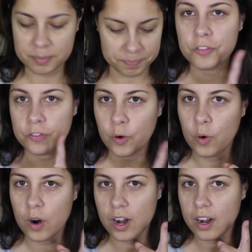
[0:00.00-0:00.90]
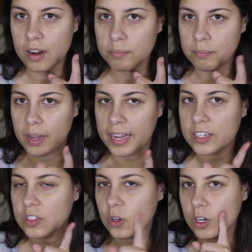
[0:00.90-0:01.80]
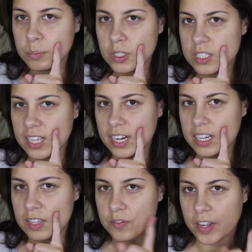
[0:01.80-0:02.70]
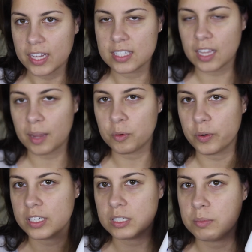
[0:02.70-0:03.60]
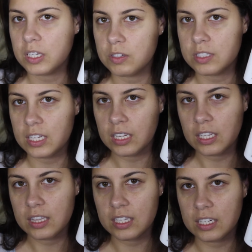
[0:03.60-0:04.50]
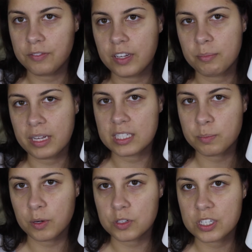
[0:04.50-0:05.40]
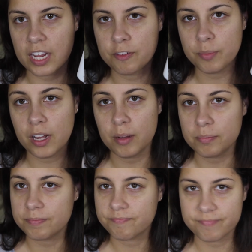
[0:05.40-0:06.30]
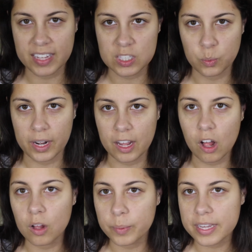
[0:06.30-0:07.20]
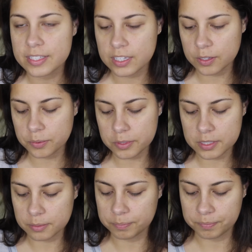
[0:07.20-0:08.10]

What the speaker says: For my normal side of the face, I'm going to be using the Nivea Men's Post Shave Balm. That's what I always use.